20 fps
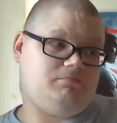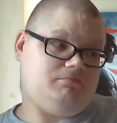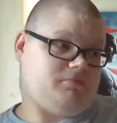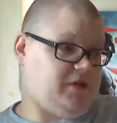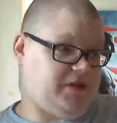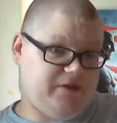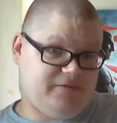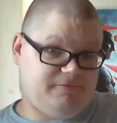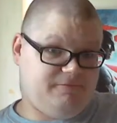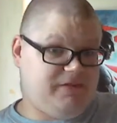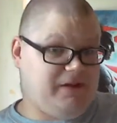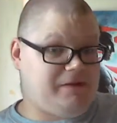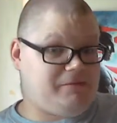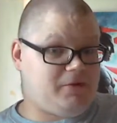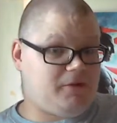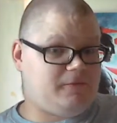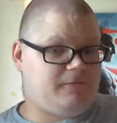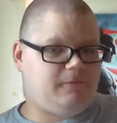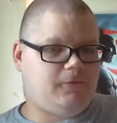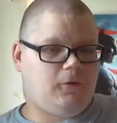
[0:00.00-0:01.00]
but in
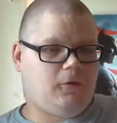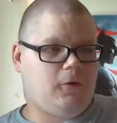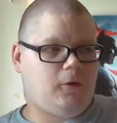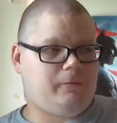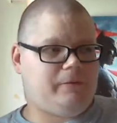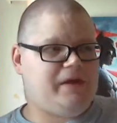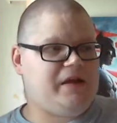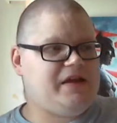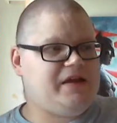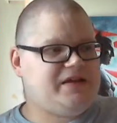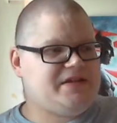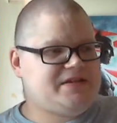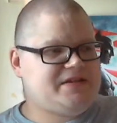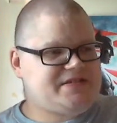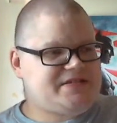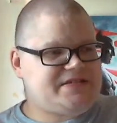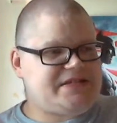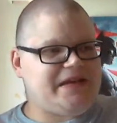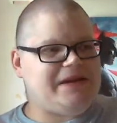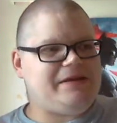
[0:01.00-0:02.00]
female form,
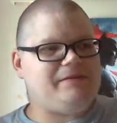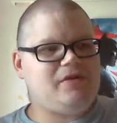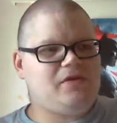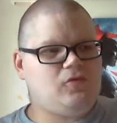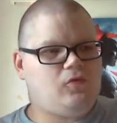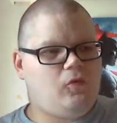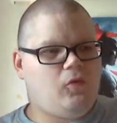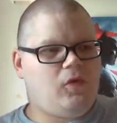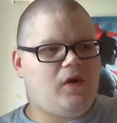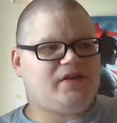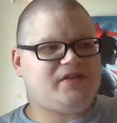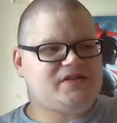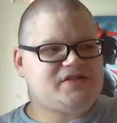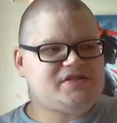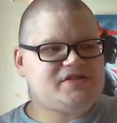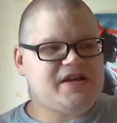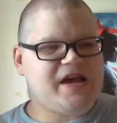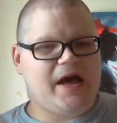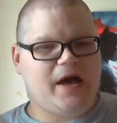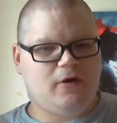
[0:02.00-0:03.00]
saving one
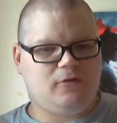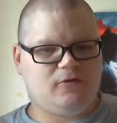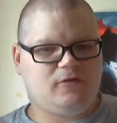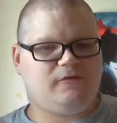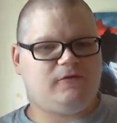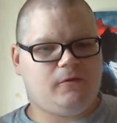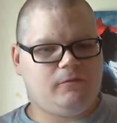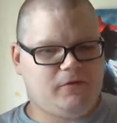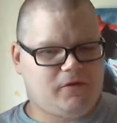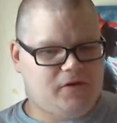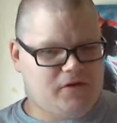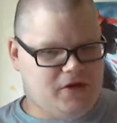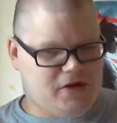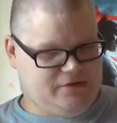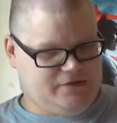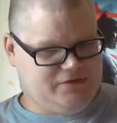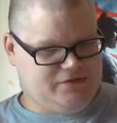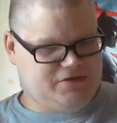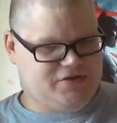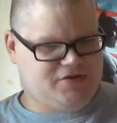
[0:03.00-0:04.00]
town from
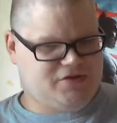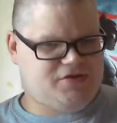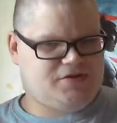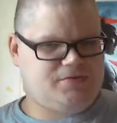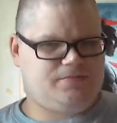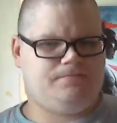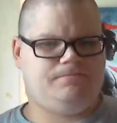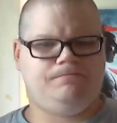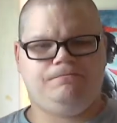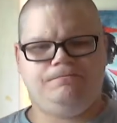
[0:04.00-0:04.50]
ghosts.